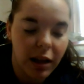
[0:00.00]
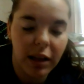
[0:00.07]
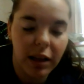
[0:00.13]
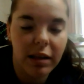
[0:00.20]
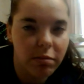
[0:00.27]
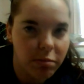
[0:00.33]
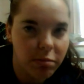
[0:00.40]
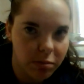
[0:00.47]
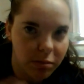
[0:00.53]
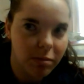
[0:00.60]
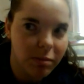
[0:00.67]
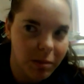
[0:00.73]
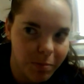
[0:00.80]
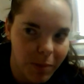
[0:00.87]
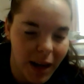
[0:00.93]
It
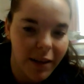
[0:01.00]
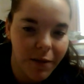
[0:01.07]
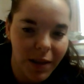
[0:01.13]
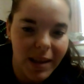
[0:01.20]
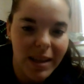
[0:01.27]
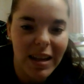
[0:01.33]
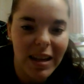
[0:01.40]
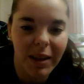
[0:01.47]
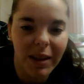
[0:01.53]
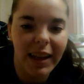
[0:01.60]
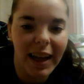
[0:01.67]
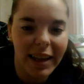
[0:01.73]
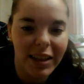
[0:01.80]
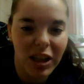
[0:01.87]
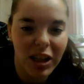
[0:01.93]
benefits them
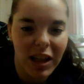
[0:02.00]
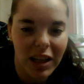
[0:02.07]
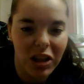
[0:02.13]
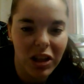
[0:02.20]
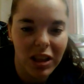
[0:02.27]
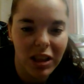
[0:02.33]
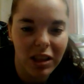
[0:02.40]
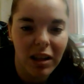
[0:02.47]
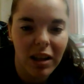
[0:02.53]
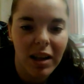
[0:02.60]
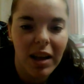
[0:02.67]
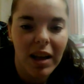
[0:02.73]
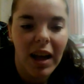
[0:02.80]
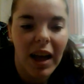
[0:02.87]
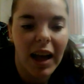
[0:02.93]
in the education
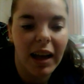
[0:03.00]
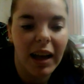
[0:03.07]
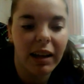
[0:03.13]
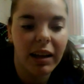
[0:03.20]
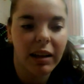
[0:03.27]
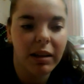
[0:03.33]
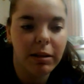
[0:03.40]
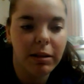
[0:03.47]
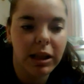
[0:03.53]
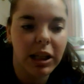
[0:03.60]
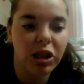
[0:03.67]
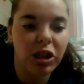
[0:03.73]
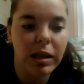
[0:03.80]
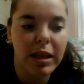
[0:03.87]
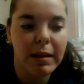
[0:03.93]
and it
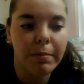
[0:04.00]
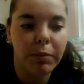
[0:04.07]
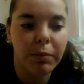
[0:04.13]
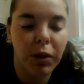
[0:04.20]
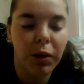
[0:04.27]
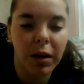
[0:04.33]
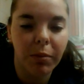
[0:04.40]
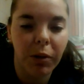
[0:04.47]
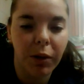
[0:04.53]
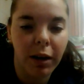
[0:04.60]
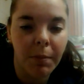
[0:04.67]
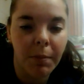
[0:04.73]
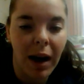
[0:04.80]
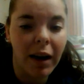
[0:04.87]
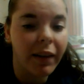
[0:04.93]
teaches them more and
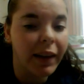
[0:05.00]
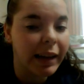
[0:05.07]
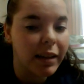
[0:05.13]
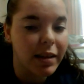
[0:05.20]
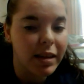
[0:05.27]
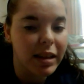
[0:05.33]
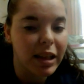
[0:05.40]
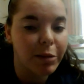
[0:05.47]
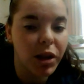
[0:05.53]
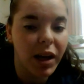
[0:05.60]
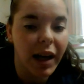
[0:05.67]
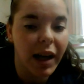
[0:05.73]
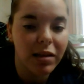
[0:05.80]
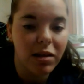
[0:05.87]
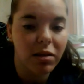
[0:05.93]
more about like the
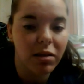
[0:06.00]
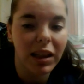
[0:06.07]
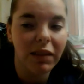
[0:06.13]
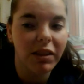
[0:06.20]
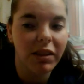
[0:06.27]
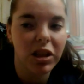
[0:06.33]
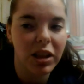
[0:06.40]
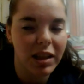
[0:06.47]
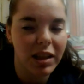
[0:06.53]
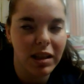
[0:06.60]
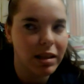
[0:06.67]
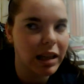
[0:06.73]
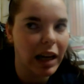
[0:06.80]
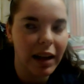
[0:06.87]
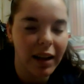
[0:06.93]
subjects or even
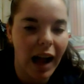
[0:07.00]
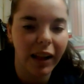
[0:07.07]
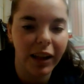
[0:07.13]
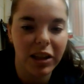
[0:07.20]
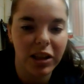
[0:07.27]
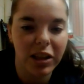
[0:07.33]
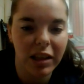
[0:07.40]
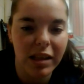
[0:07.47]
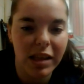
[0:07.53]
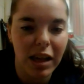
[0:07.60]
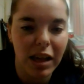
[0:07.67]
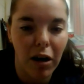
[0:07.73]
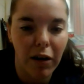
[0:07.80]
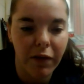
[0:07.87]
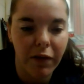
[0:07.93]
just technology
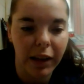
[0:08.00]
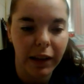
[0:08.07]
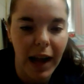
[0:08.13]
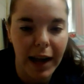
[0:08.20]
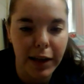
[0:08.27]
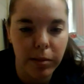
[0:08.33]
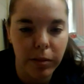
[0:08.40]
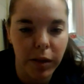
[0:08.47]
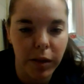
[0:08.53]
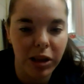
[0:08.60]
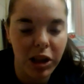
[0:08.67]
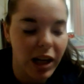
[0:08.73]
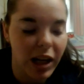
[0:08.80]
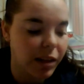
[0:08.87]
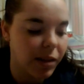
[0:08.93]
itself in the classroom,
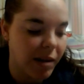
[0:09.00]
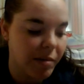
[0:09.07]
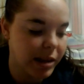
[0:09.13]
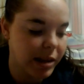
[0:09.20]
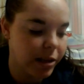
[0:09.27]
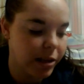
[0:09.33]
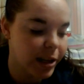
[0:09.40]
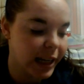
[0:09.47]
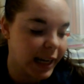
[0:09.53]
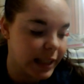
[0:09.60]
which I thought was a good